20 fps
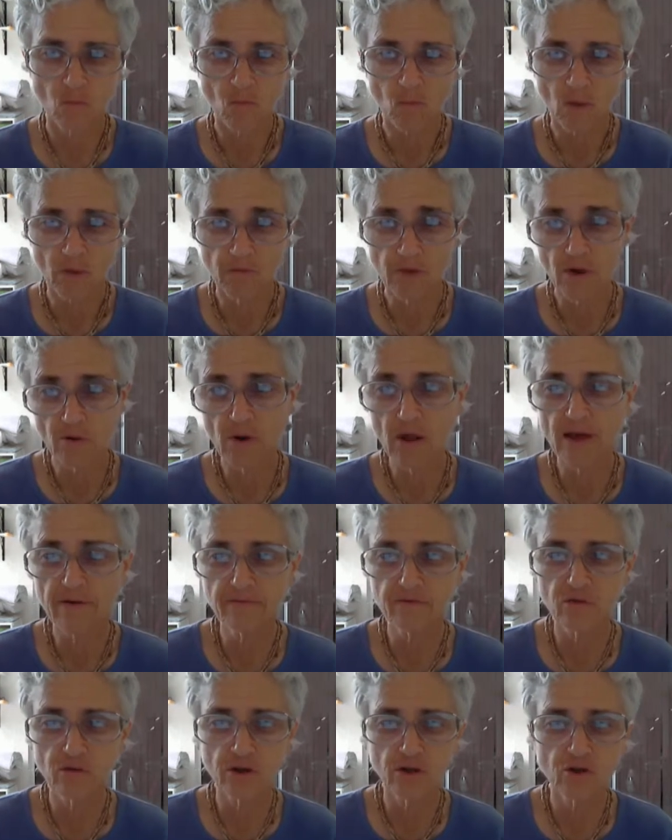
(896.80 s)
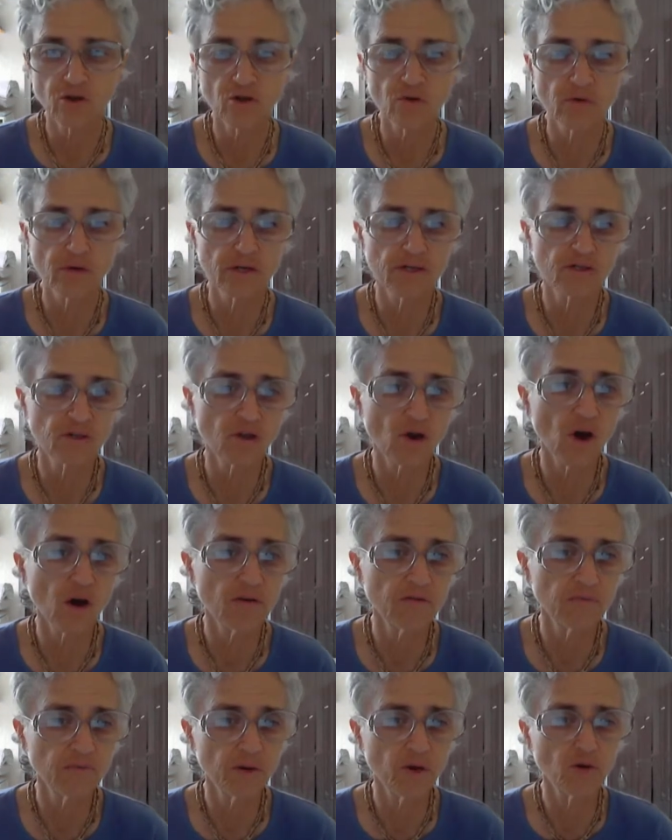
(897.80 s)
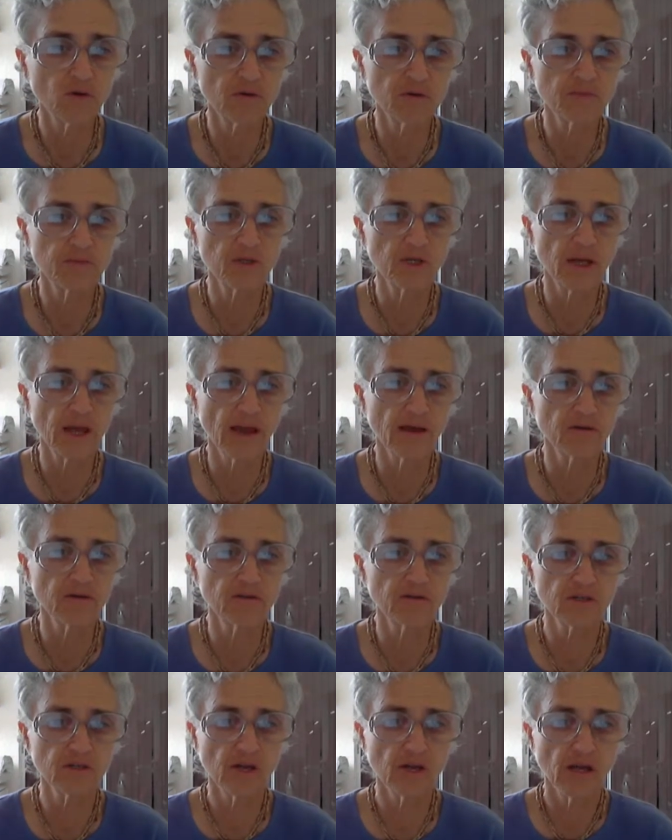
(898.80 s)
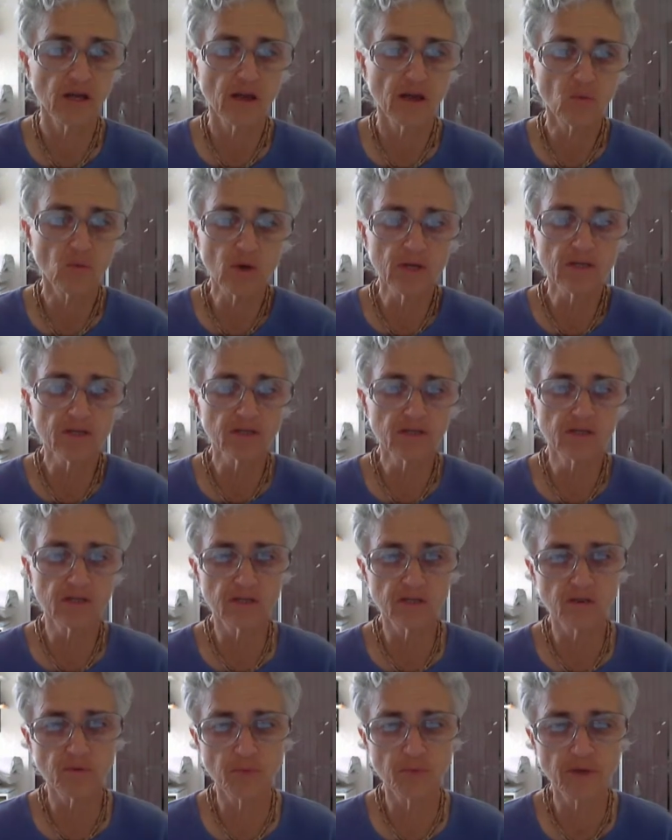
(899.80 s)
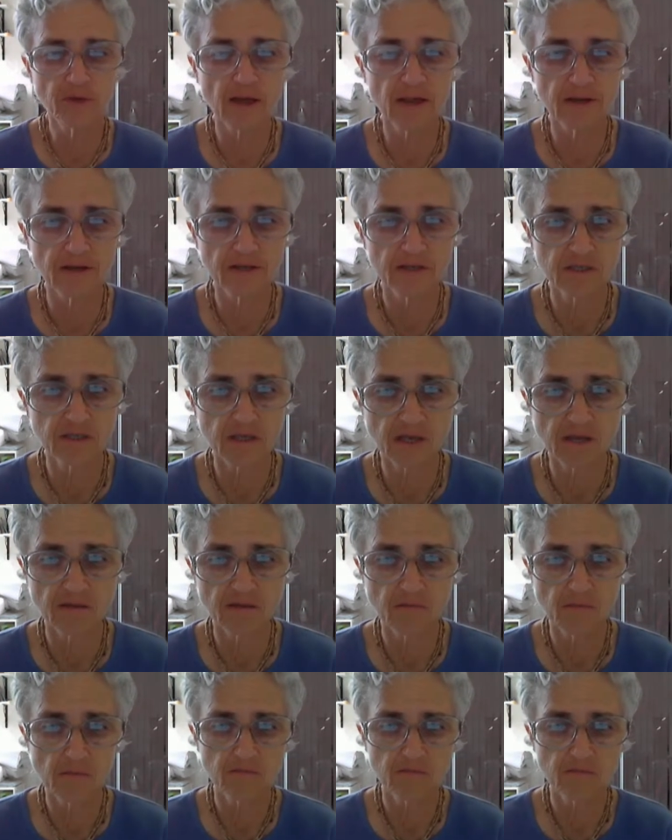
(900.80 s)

And thereafter, a curious throng of pilgrims gathers and witnesses the pathetic scene.